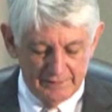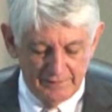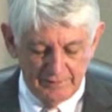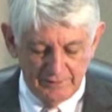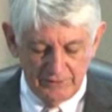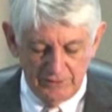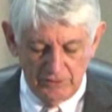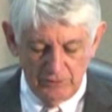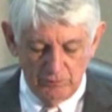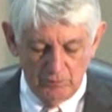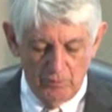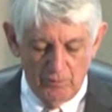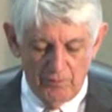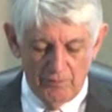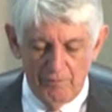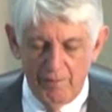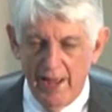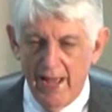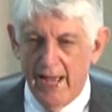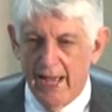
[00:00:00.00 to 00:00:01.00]
that you want to
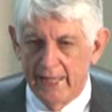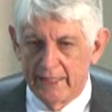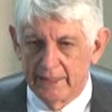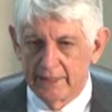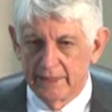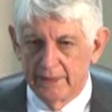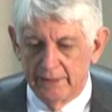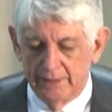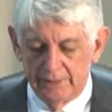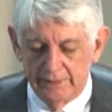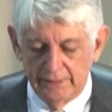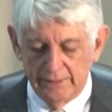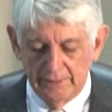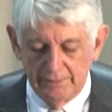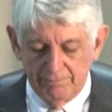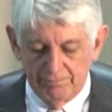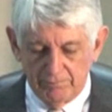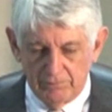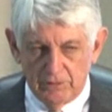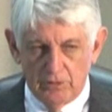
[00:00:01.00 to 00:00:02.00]
write,
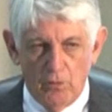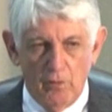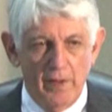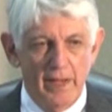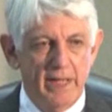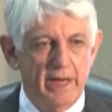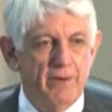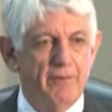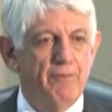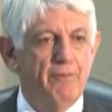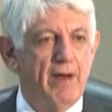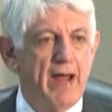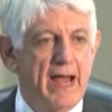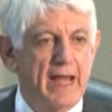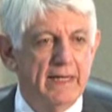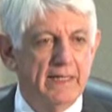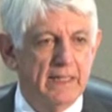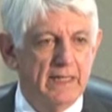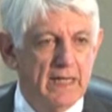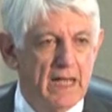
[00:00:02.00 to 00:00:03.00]
go ahead and
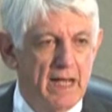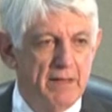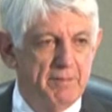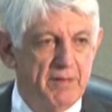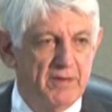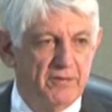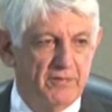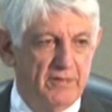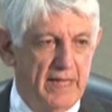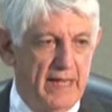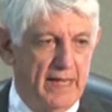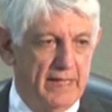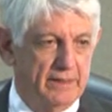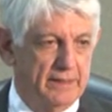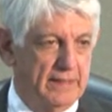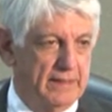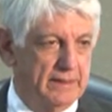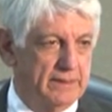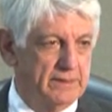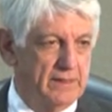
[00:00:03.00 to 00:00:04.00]
write the comments down.
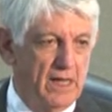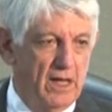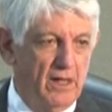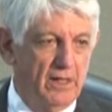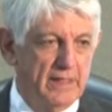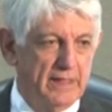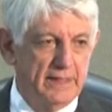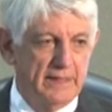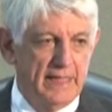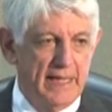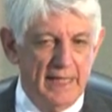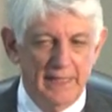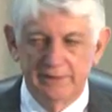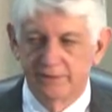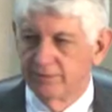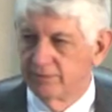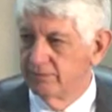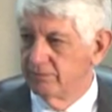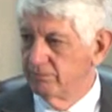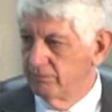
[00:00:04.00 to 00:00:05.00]
Now, y'all, it
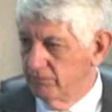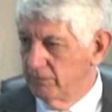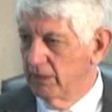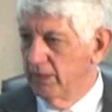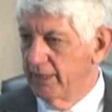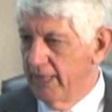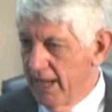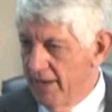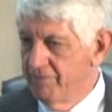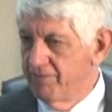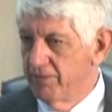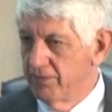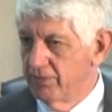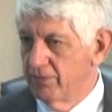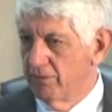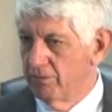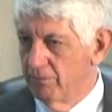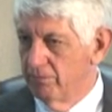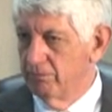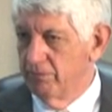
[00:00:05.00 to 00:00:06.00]
takes an effort
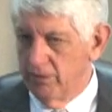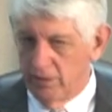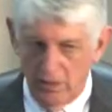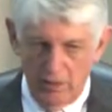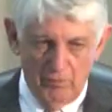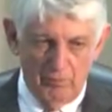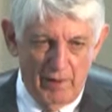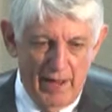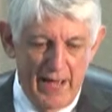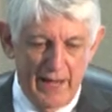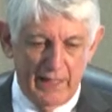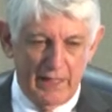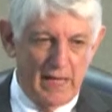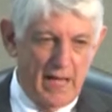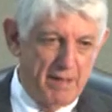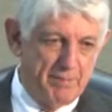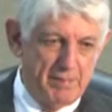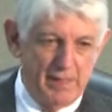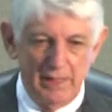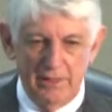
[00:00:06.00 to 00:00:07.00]
to, write a
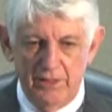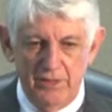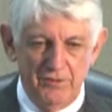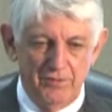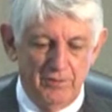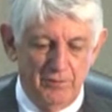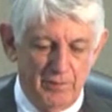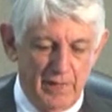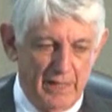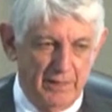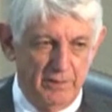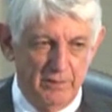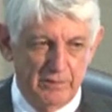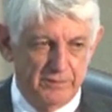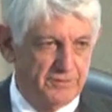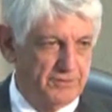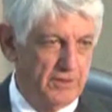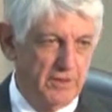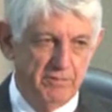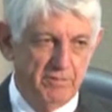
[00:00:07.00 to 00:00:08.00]
comment. Usually when I do a
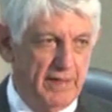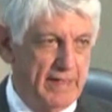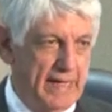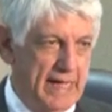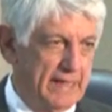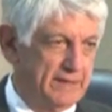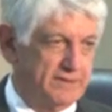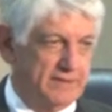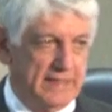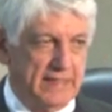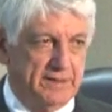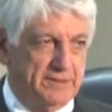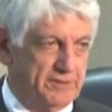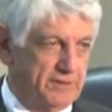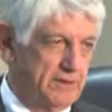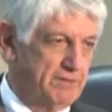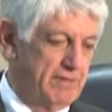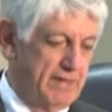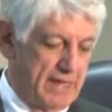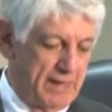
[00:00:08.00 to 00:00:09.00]
survey, I just take a
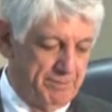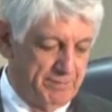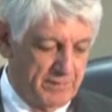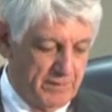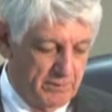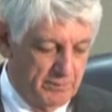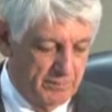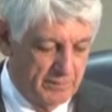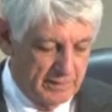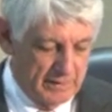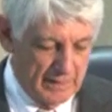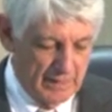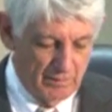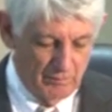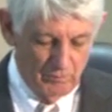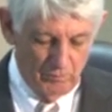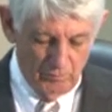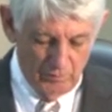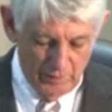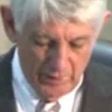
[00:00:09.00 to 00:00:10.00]
survey. I'm through with it. I
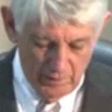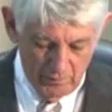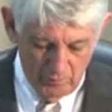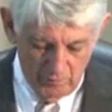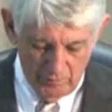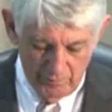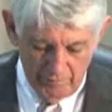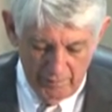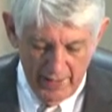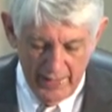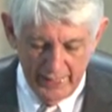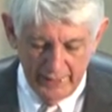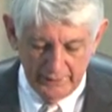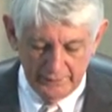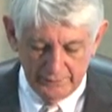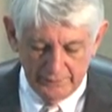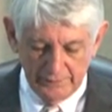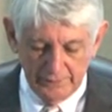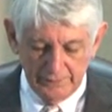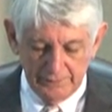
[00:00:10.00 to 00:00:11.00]
don't want to write.
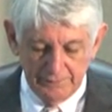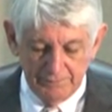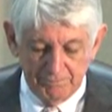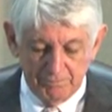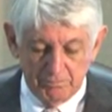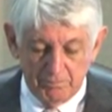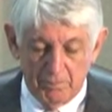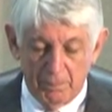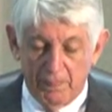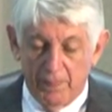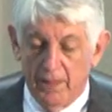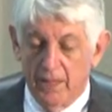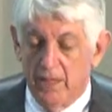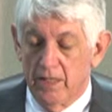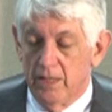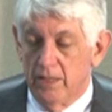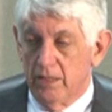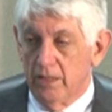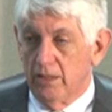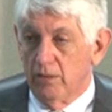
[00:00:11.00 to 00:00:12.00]

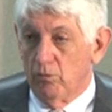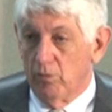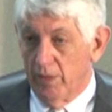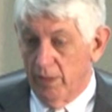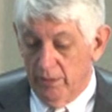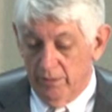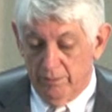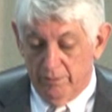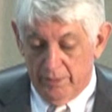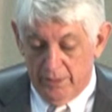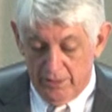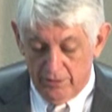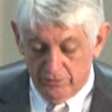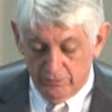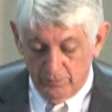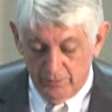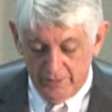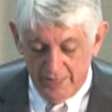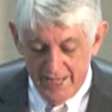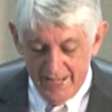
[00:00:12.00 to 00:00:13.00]
Well, here's
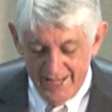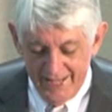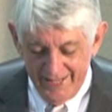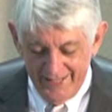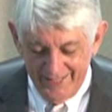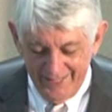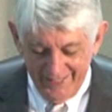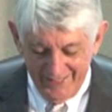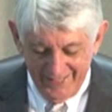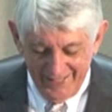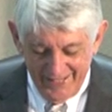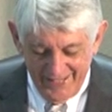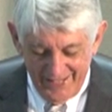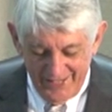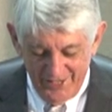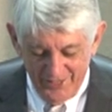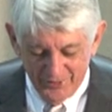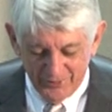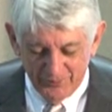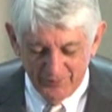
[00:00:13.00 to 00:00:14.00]
what
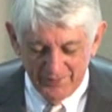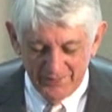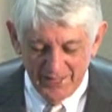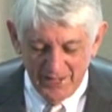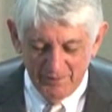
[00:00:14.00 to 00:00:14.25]
they